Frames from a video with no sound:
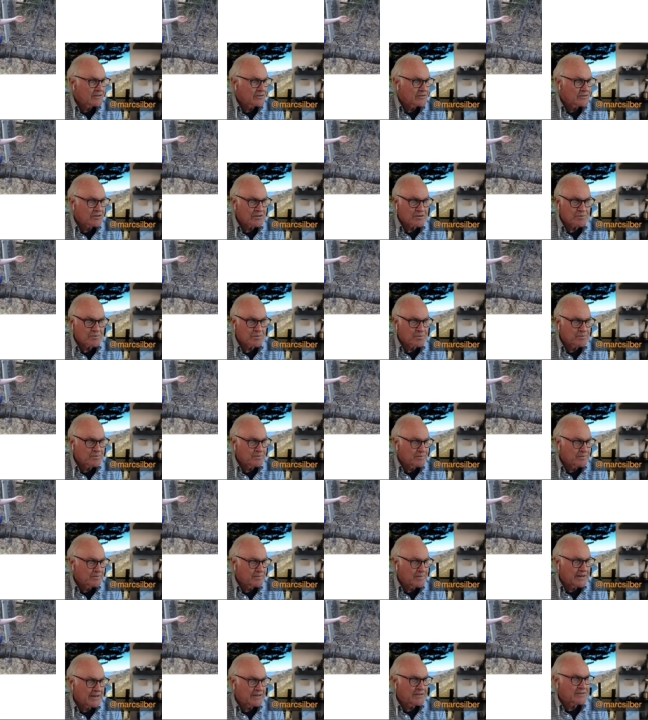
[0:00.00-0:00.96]
just
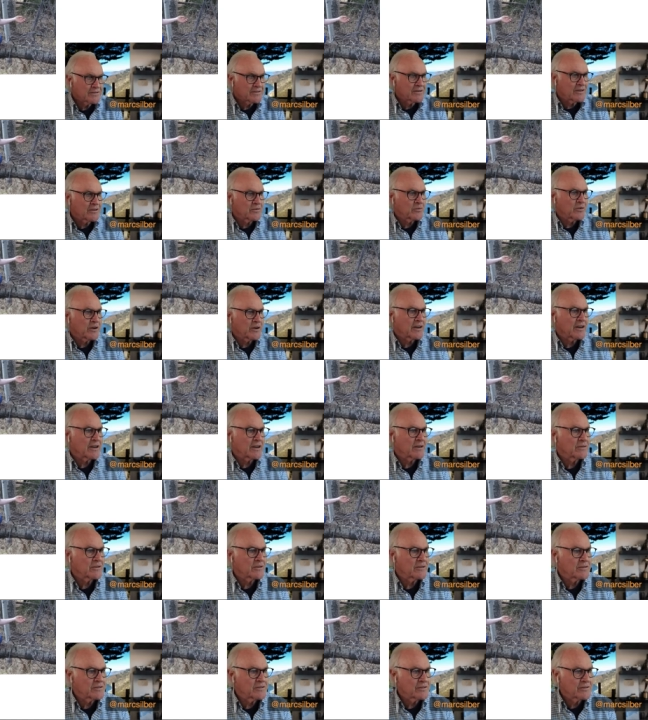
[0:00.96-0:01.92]
based on what I
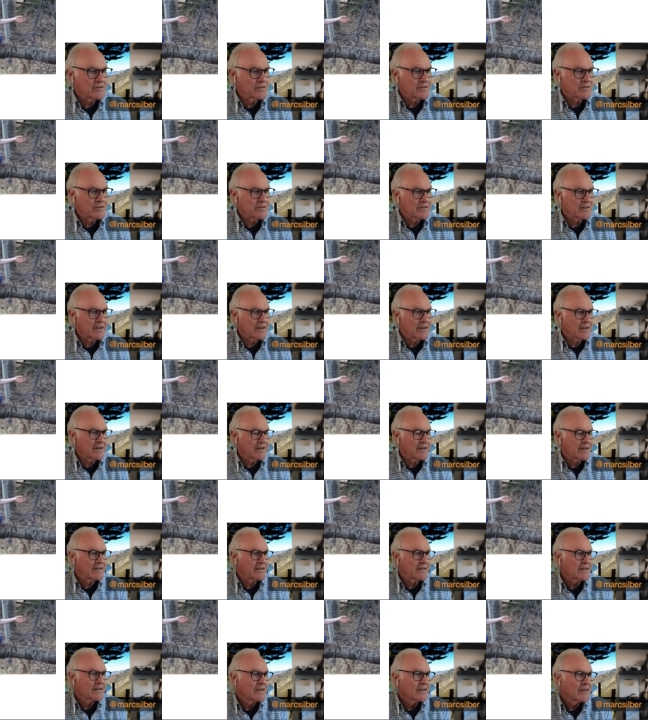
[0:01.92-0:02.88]
was just
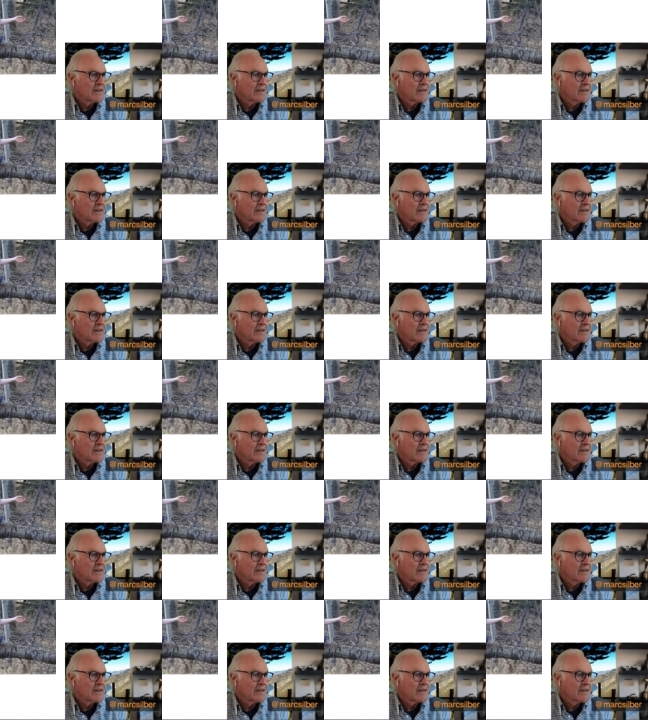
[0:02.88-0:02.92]
saying